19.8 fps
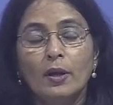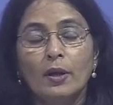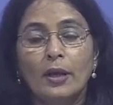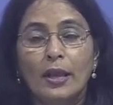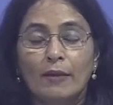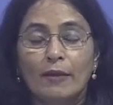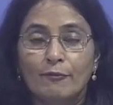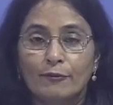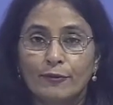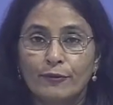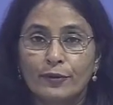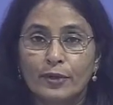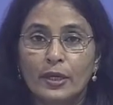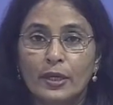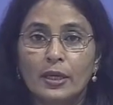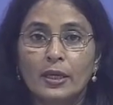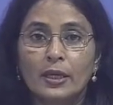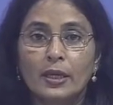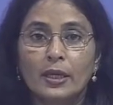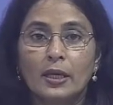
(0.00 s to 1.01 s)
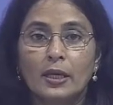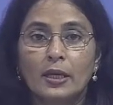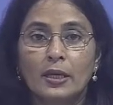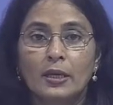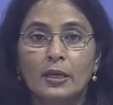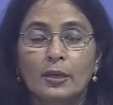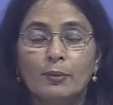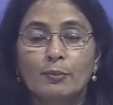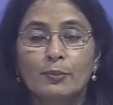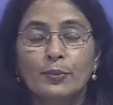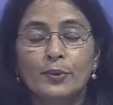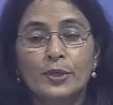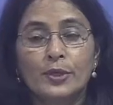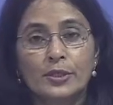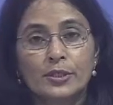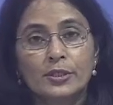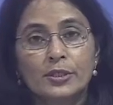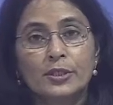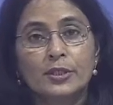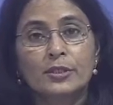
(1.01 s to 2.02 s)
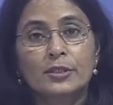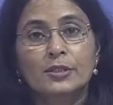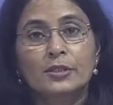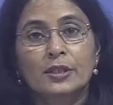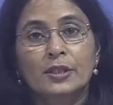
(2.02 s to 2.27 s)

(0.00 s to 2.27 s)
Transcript: every person's